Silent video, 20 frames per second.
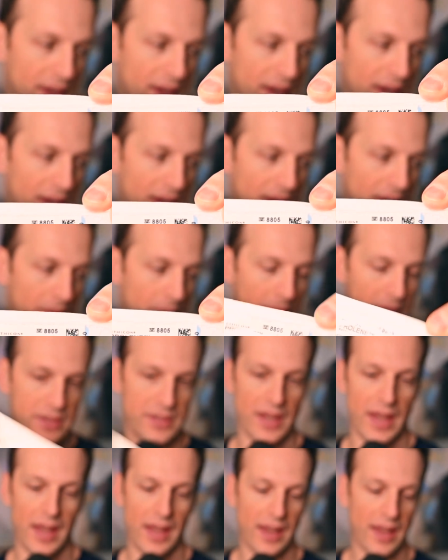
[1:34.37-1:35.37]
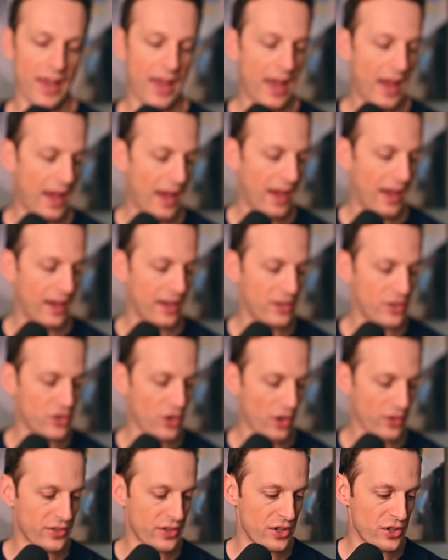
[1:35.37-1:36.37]
Um, it's a uh,
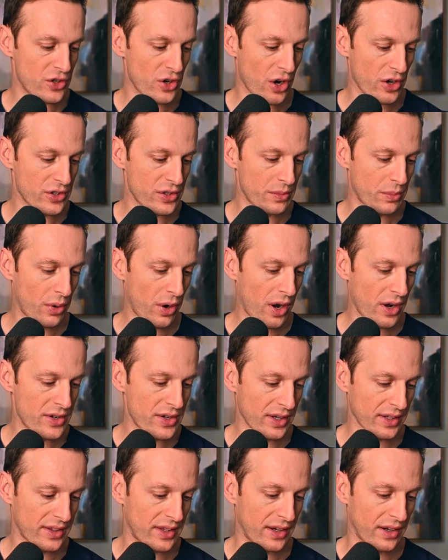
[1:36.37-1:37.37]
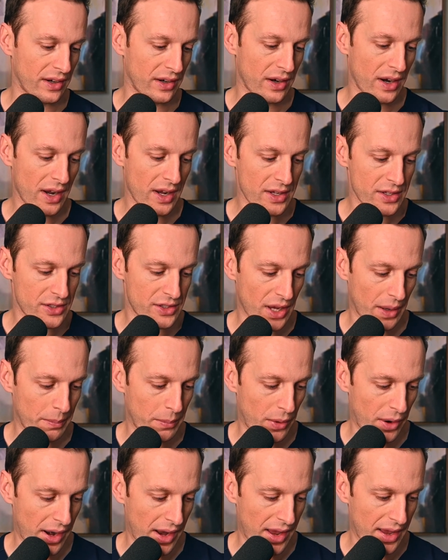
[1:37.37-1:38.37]
Johnson & Johnson product. Their
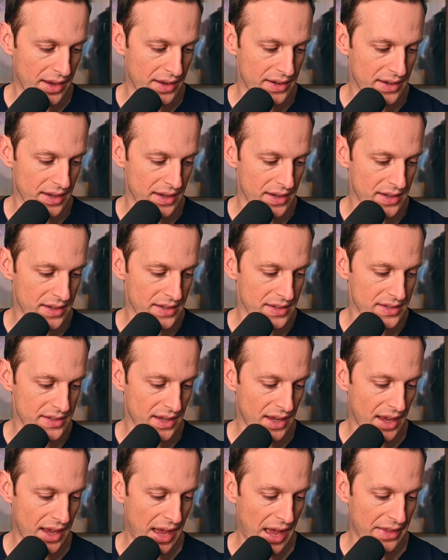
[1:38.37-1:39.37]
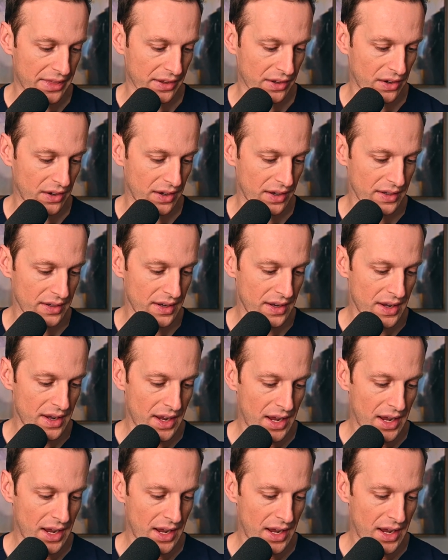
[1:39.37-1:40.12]
sub-brand is uh, Ethicon.